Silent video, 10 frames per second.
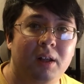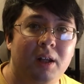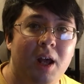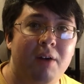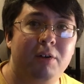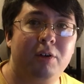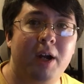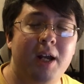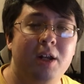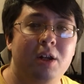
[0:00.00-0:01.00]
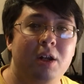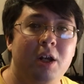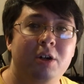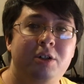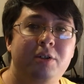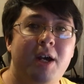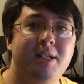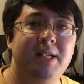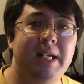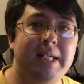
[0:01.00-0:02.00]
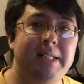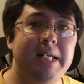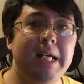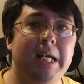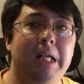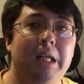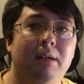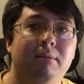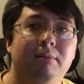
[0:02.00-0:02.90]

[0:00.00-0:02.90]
have a great year 2019.